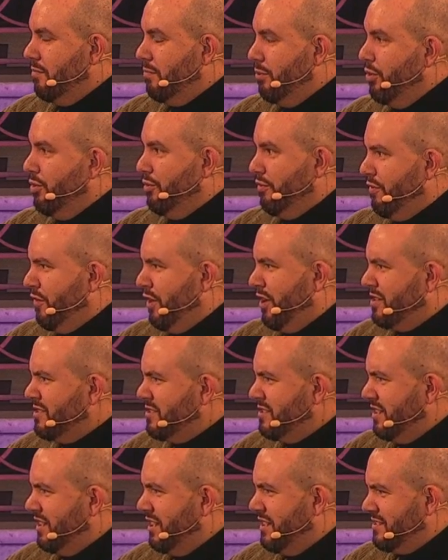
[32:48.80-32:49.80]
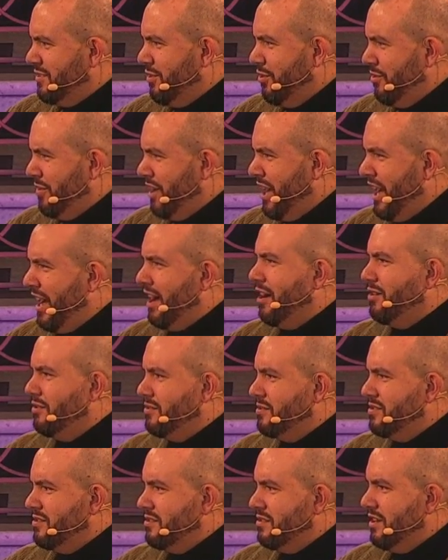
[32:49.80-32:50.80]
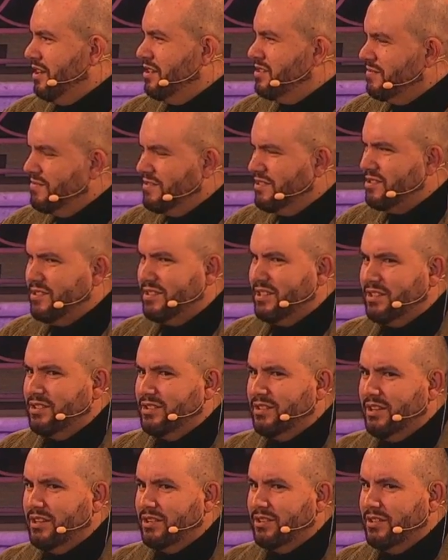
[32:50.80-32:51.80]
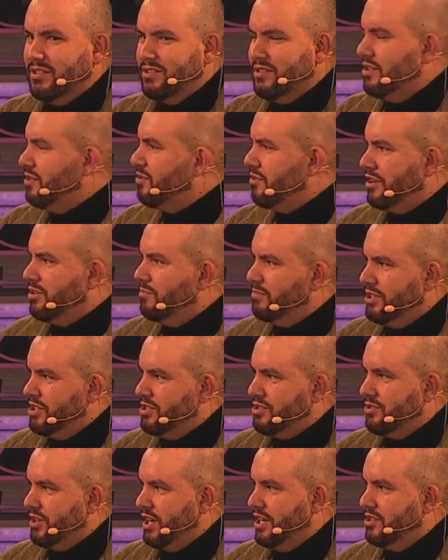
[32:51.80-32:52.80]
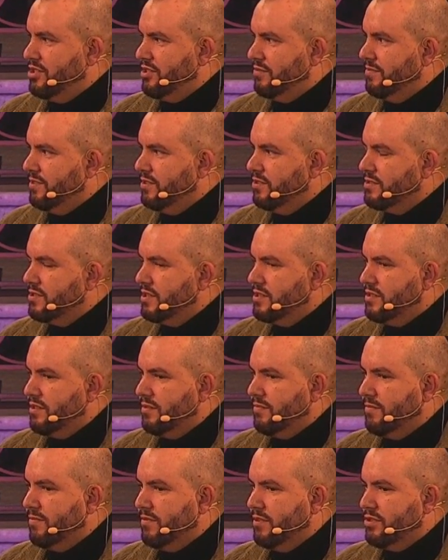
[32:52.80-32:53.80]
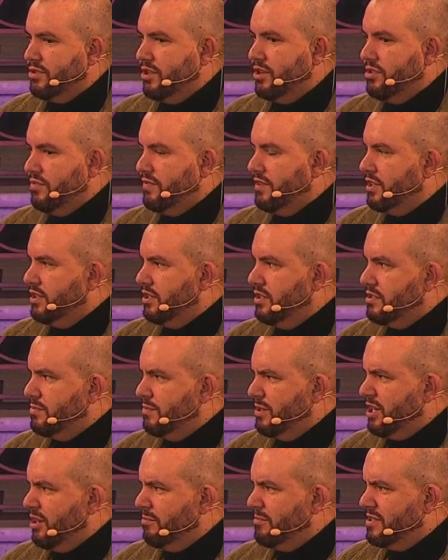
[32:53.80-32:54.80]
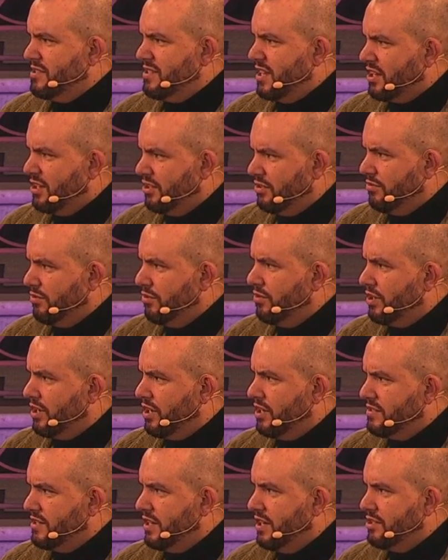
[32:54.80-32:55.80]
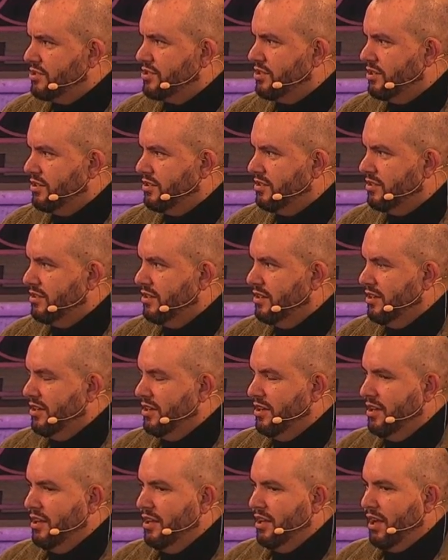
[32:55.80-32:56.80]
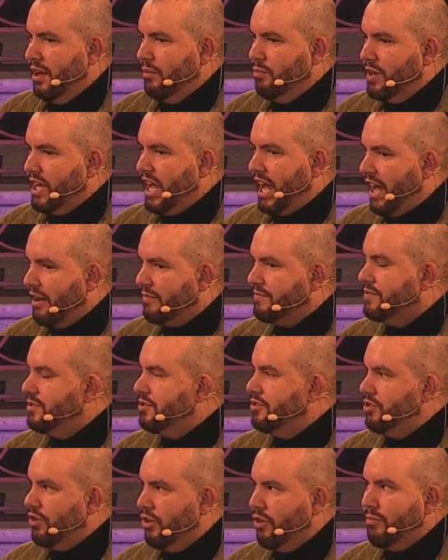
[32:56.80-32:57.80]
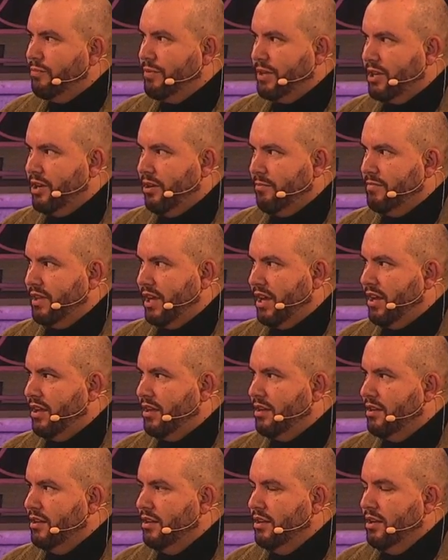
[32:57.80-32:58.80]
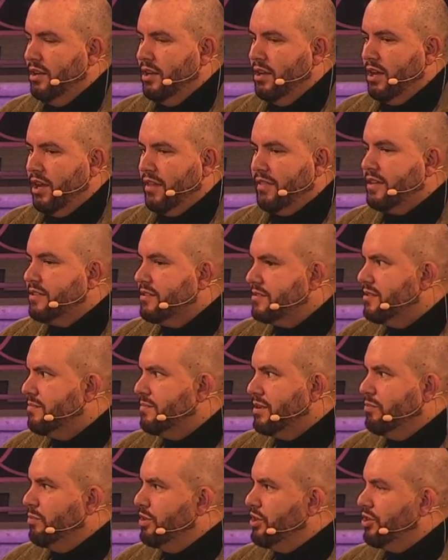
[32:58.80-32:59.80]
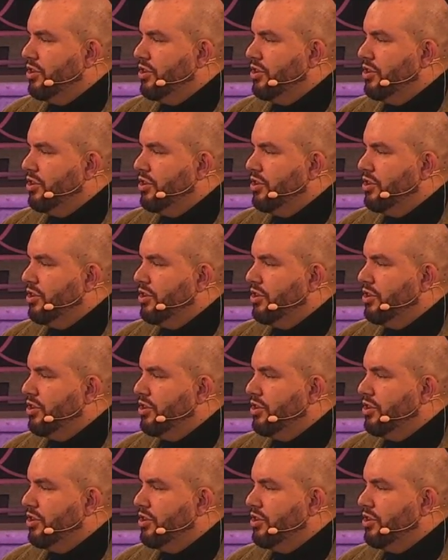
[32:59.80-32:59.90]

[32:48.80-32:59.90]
put first in his own house? Yeah. It's just, it's incredibly strange. It feels as if the Church of England has become a secular organization. Yeah. And we have to not become that. And that doesn't mean we